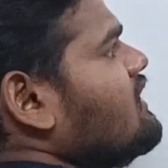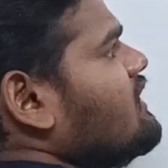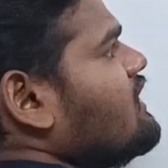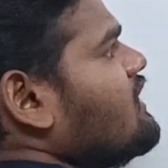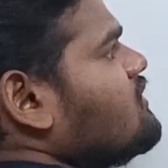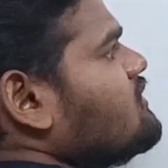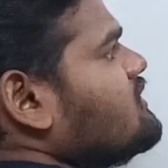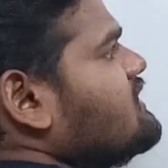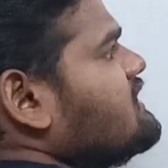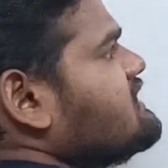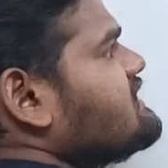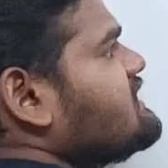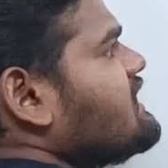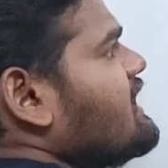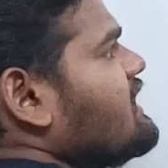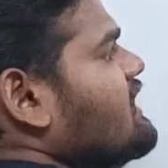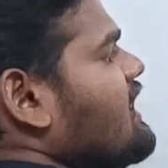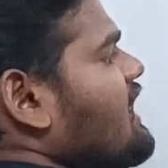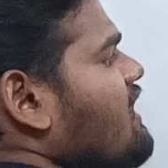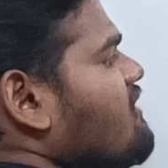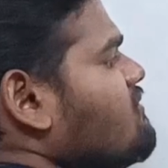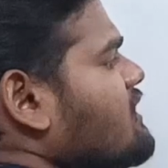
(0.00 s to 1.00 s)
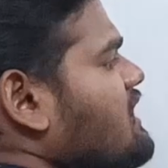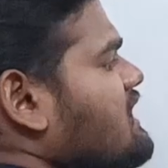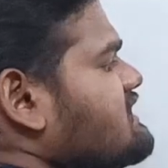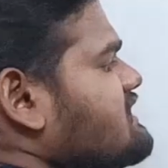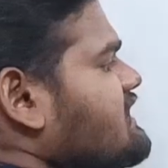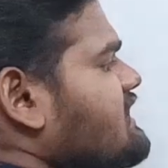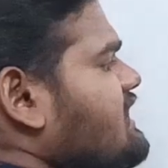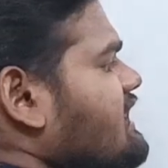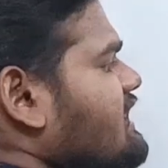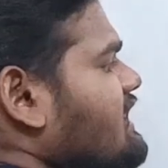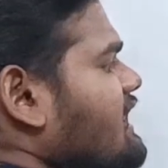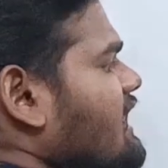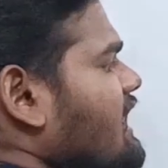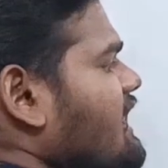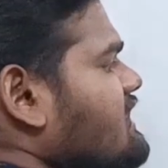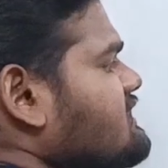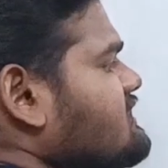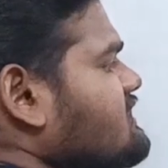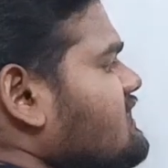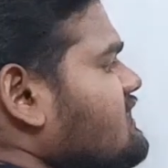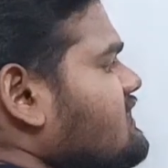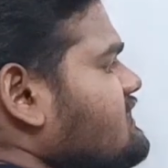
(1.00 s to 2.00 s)
Now this side I am considering
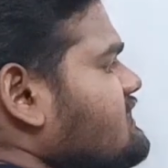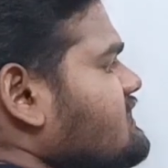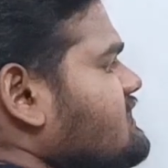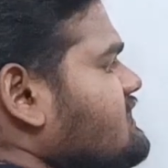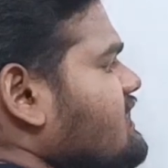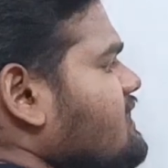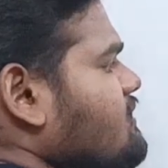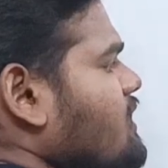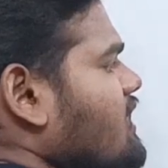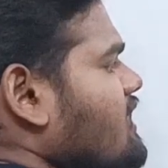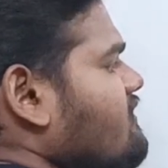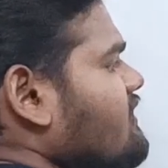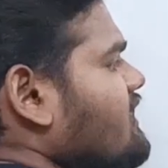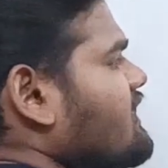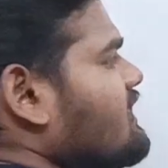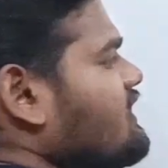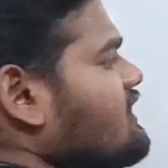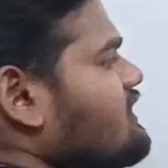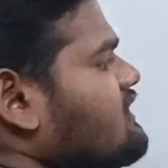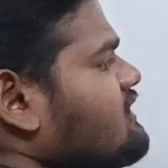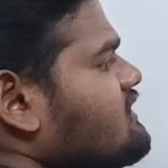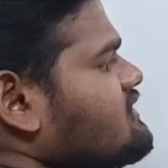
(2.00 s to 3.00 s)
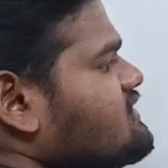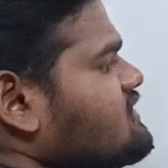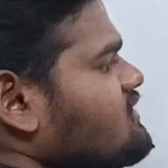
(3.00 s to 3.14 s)
as a C bar vector.